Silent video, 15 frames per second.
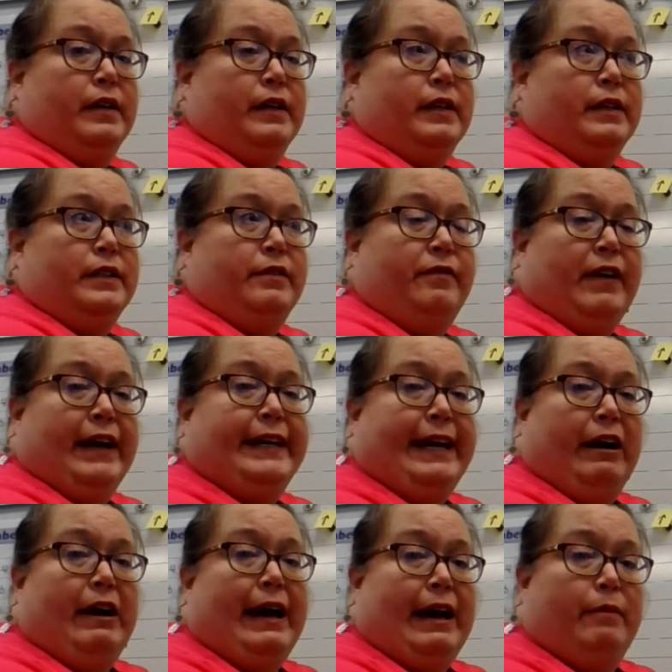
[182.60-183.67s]
to find out
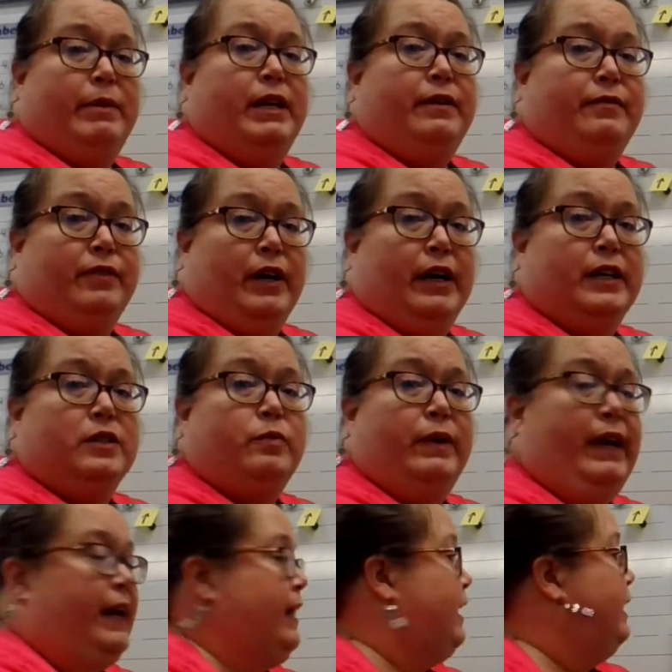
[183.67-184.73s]
how many frogs we
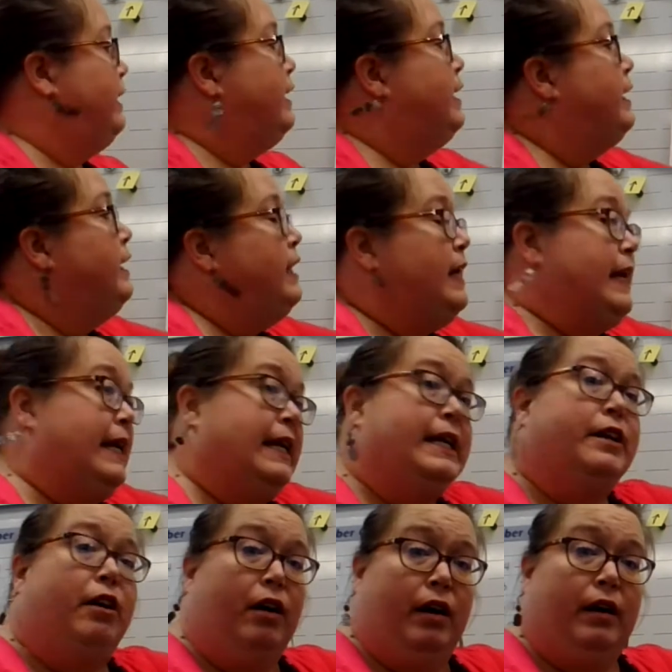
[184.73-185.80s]
had in
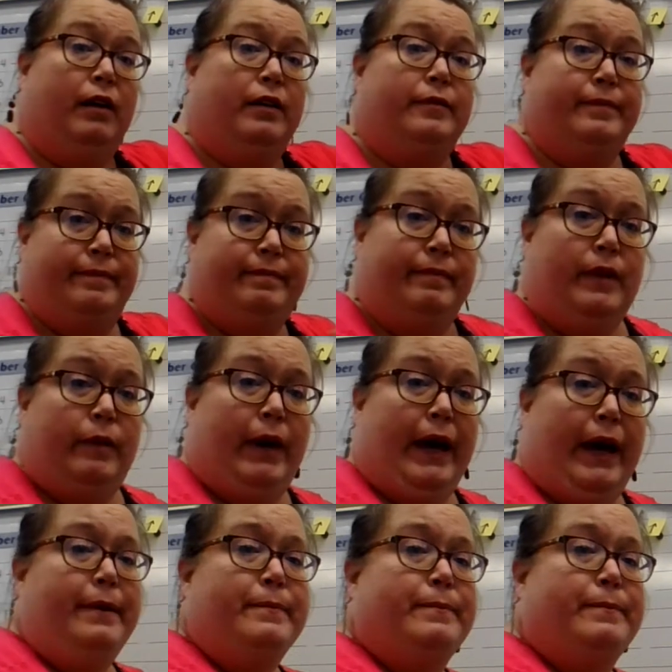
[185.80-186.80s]
all. Okay?